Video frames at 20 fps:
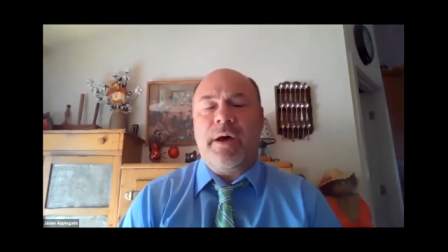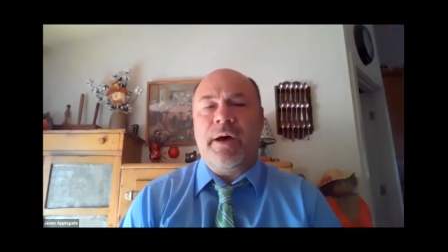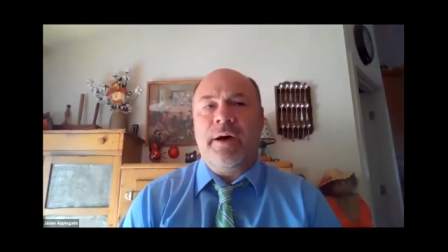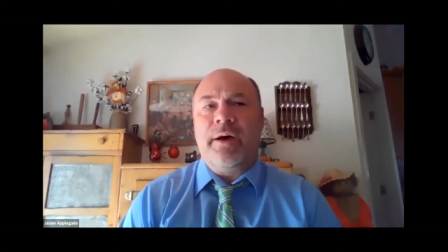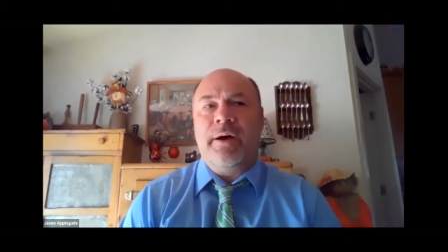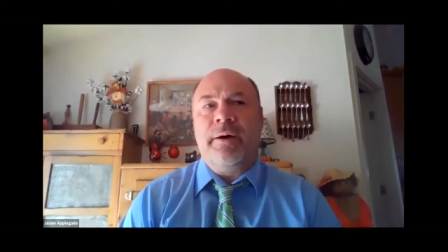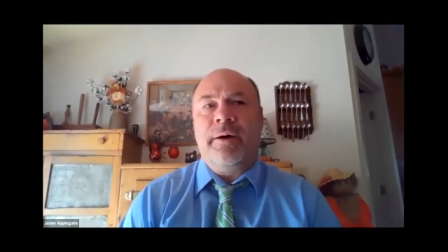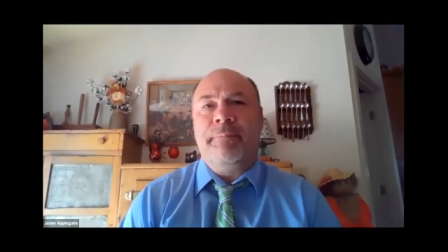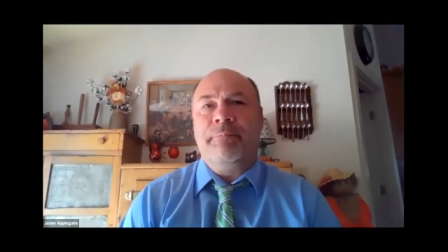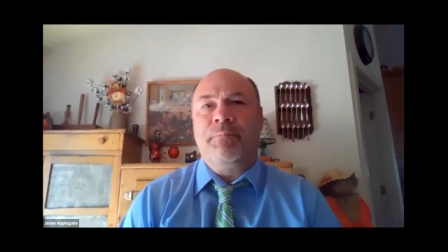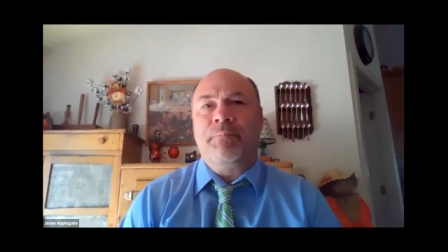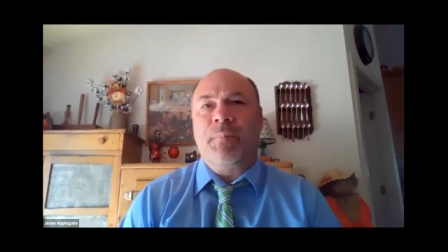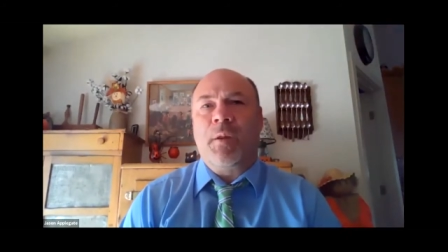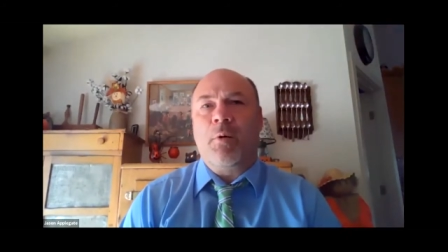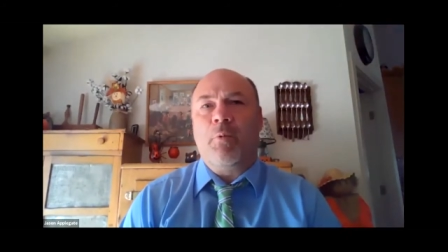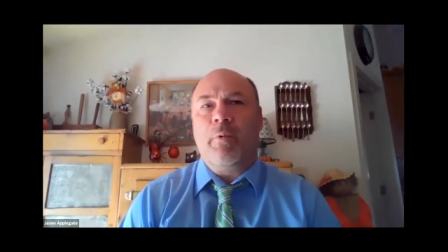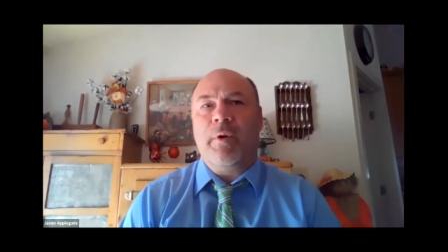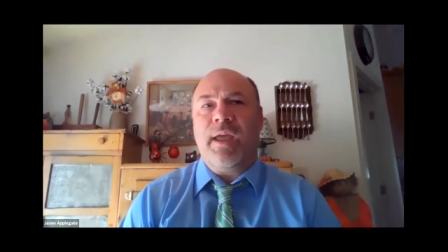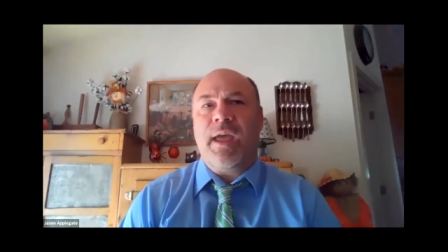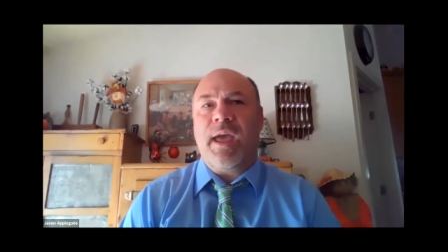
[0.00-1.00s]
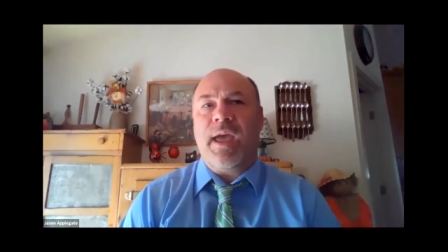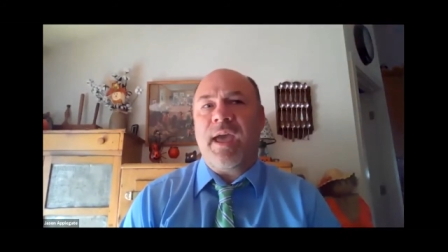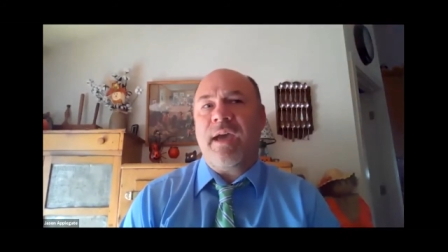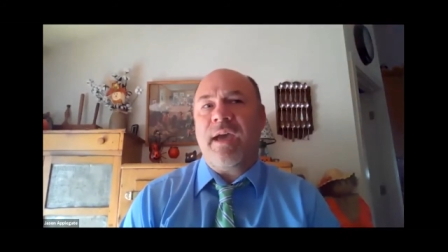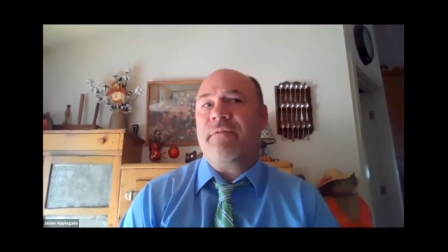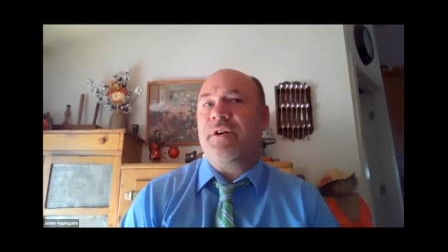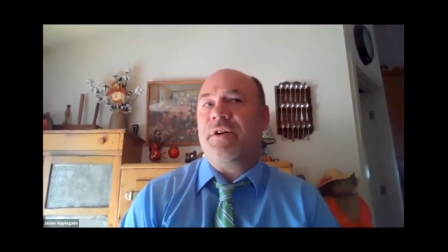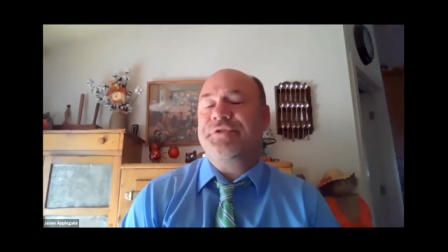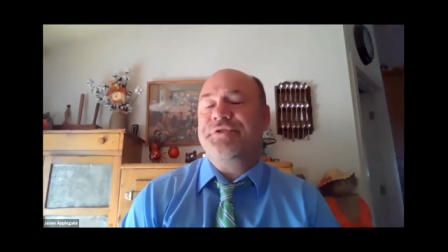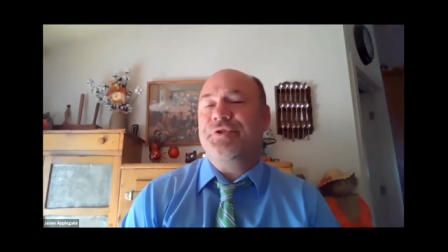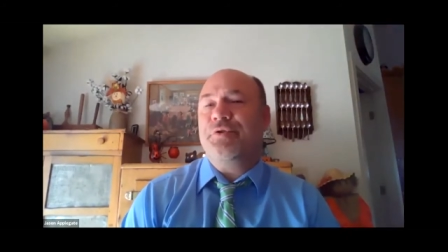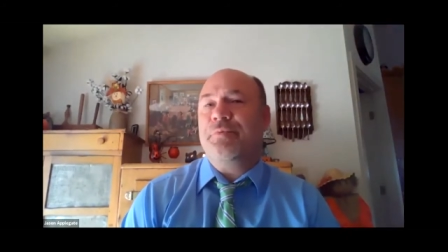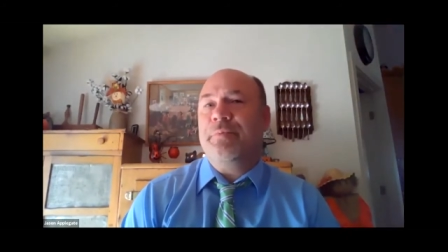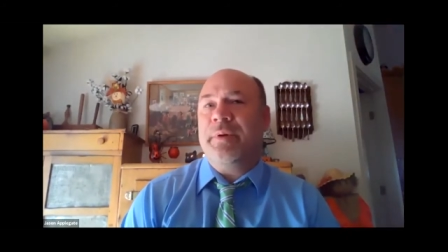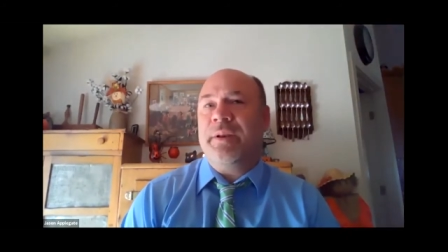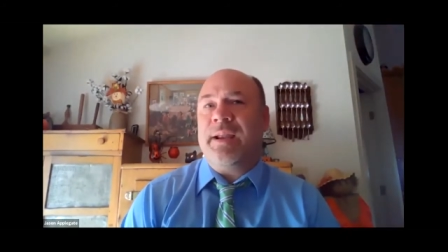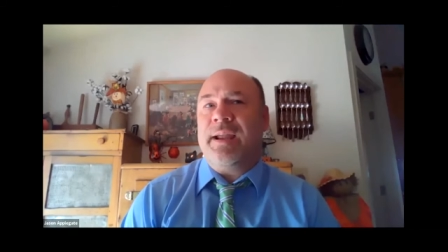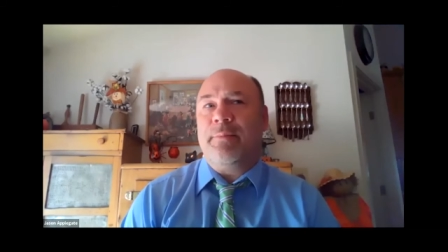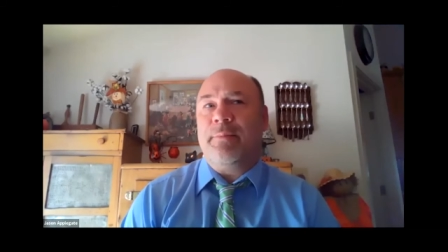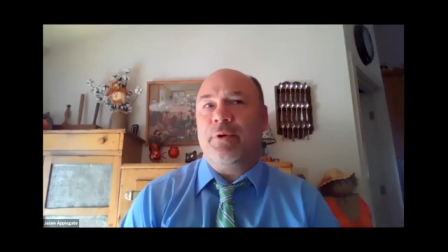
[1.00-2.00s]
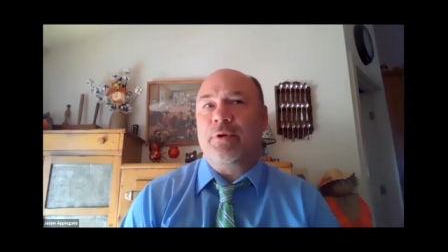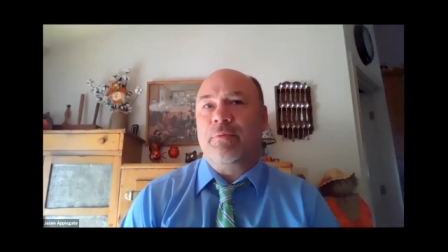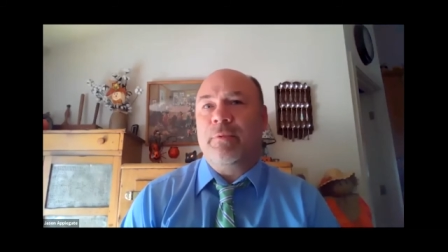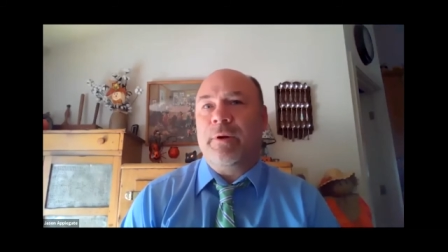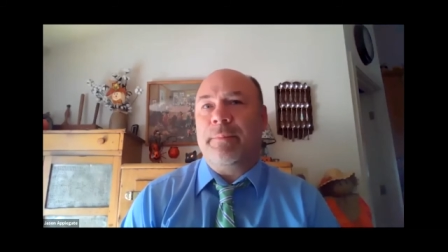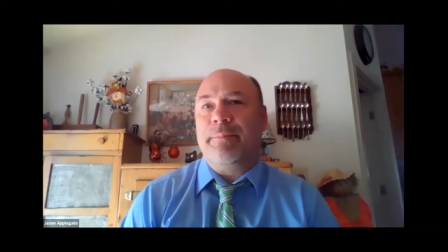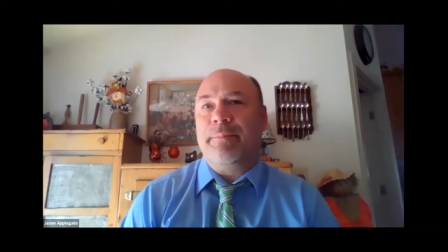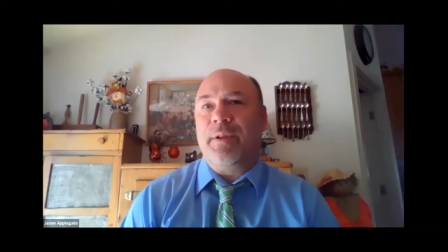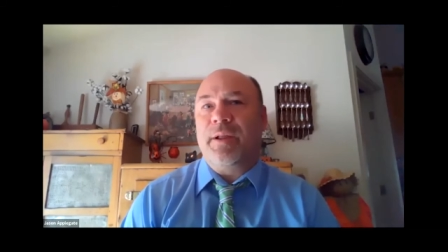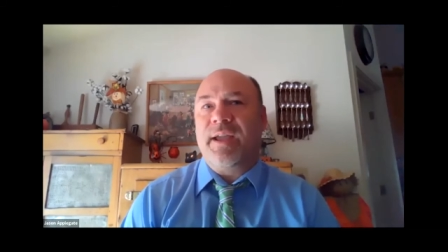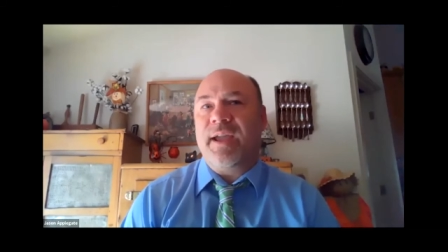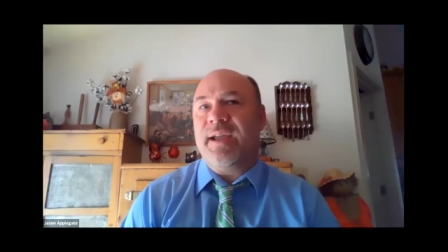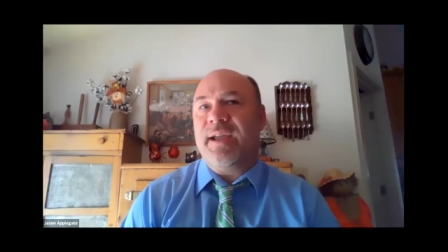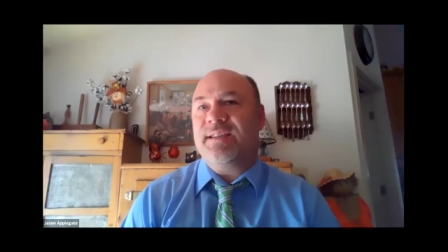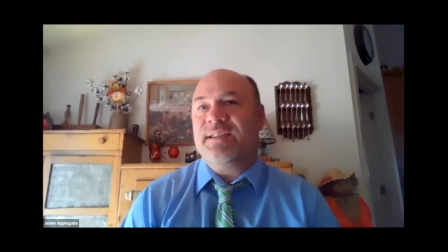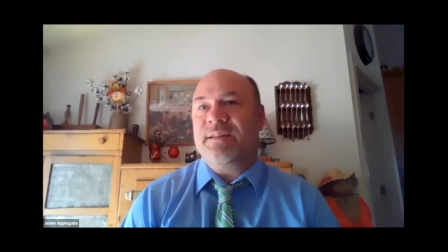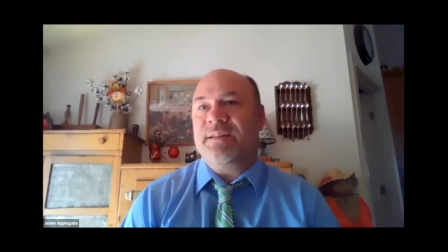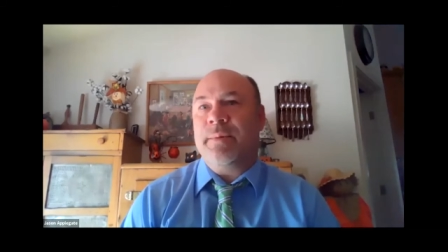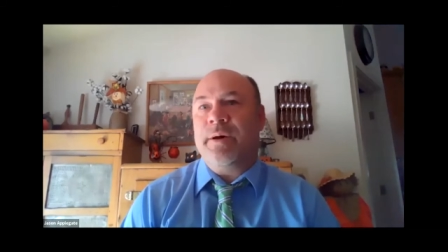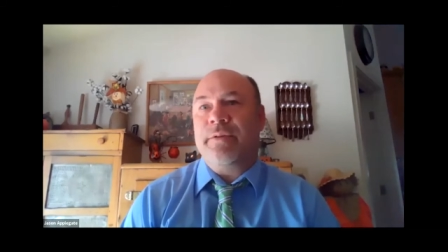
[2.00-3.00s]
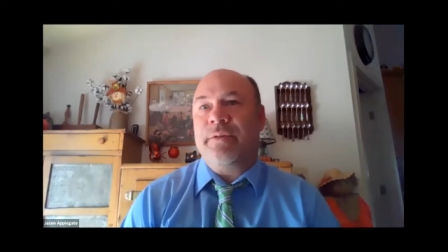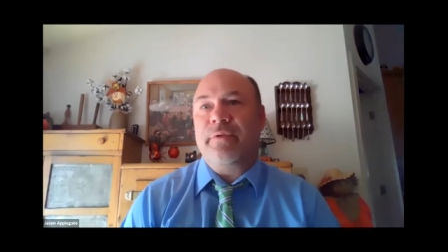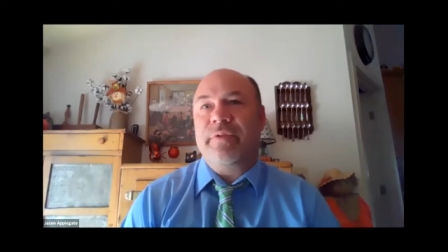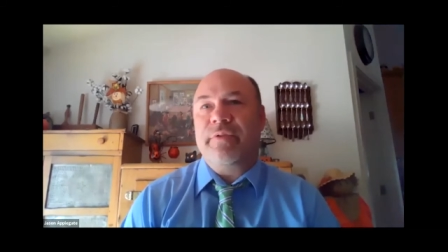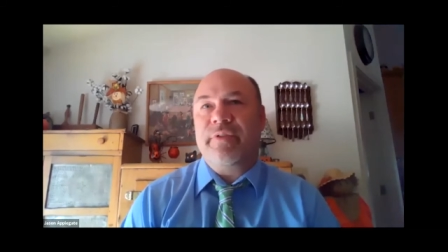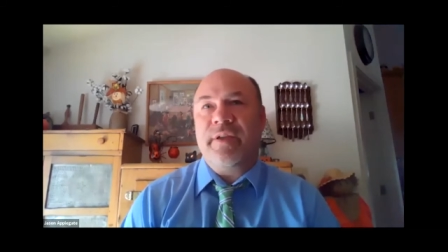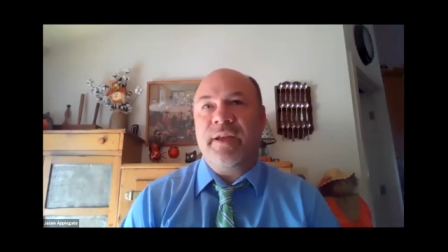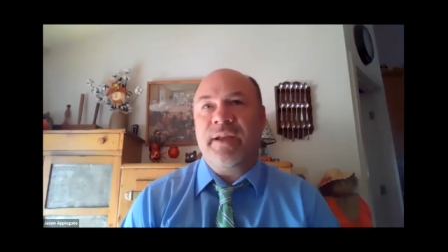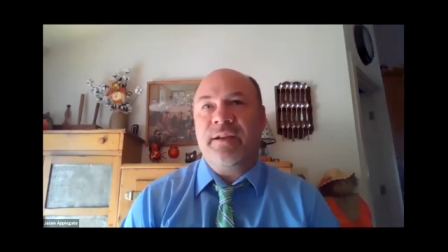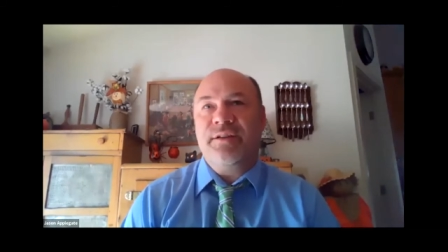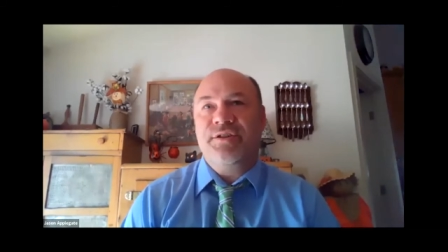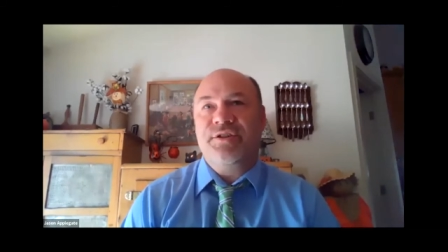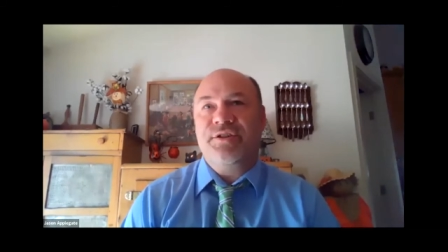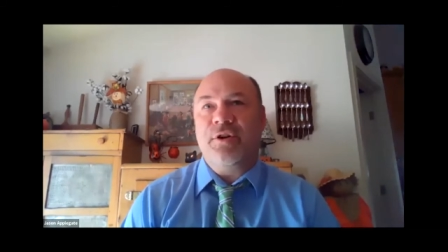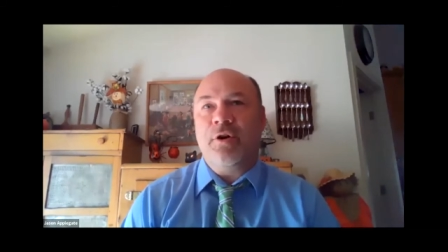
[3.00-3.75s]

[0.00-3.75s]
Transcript: Um, we have also been able to replicate some other things.